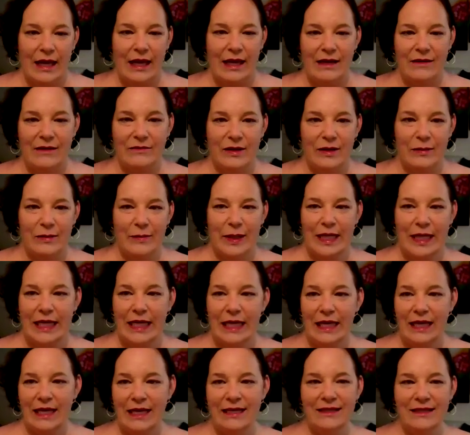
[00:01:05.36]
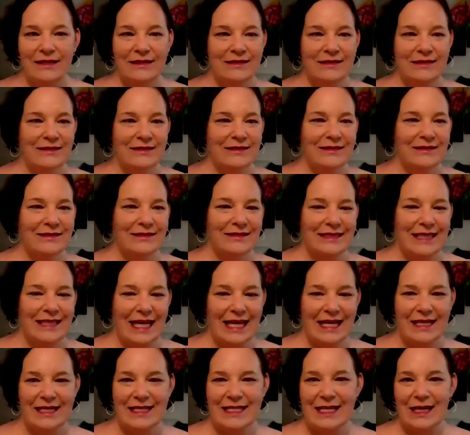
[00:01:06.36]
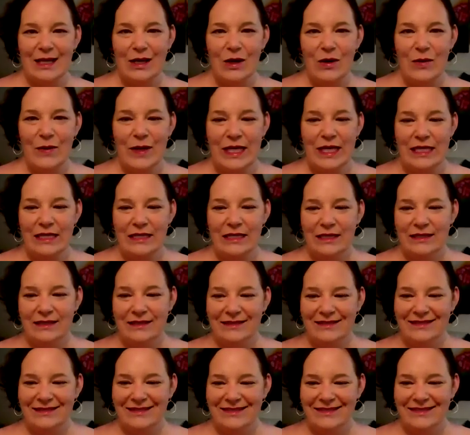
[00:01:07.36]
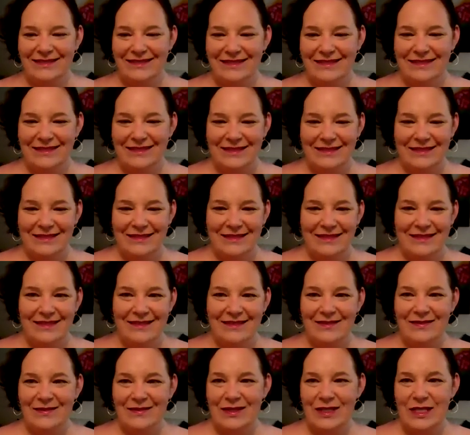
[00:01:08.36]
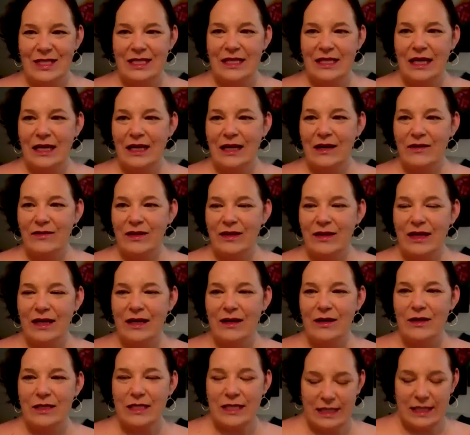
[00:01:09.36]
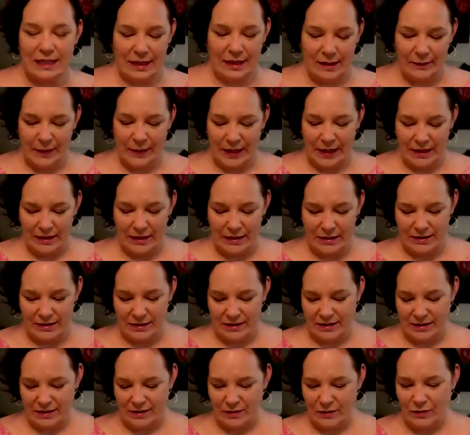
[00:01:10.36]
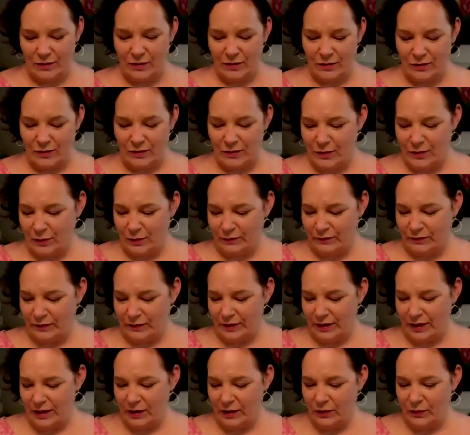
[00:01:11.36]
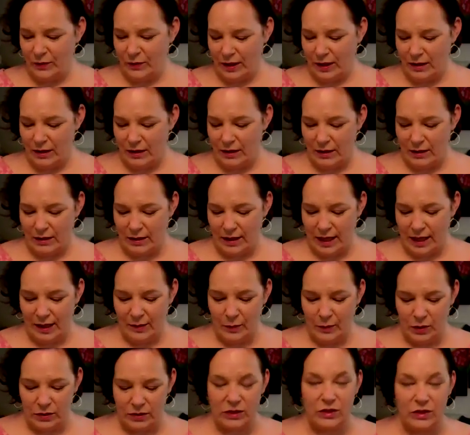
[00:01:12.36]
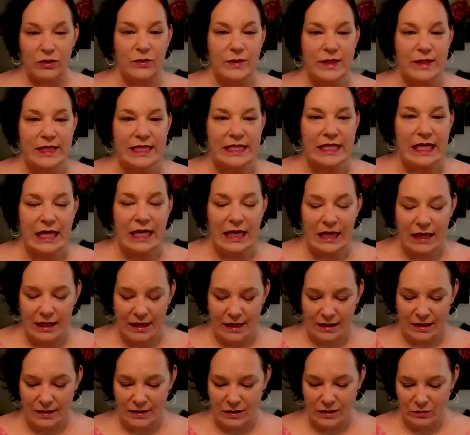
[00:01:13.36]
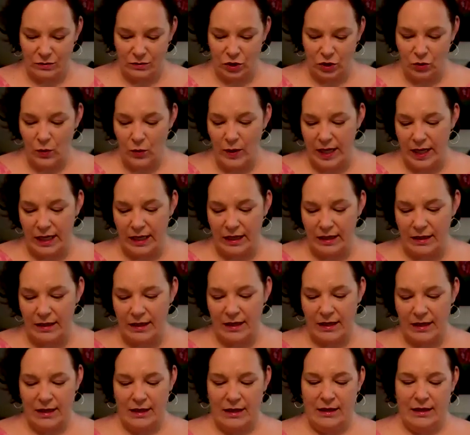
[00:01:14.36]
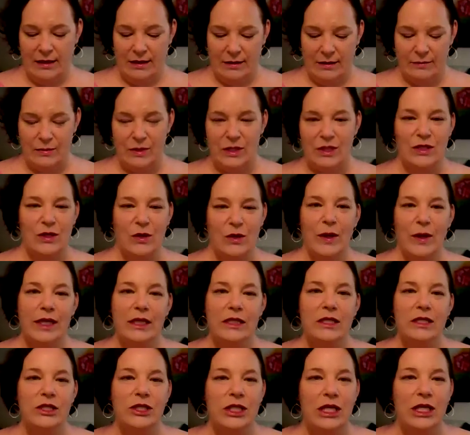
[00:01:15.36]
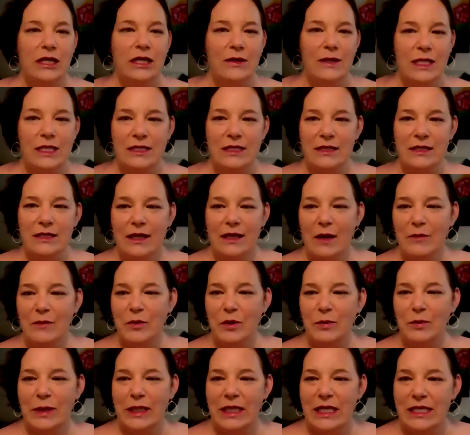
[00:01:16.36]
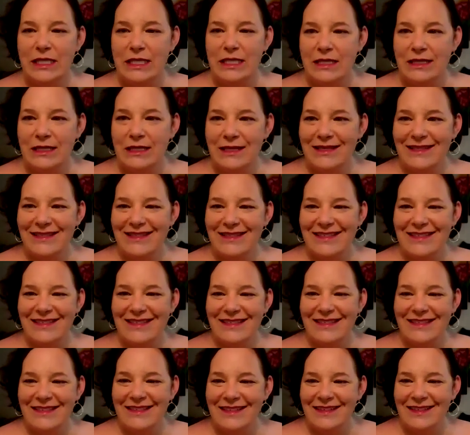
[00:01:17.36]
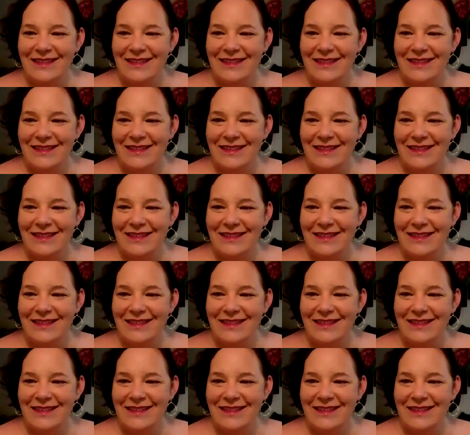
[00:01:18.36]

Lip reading: Hey, everybody. How's it going? We're just getting everything all set up here. So hopefully you are able to see and to join. Just going to share this in a couple places.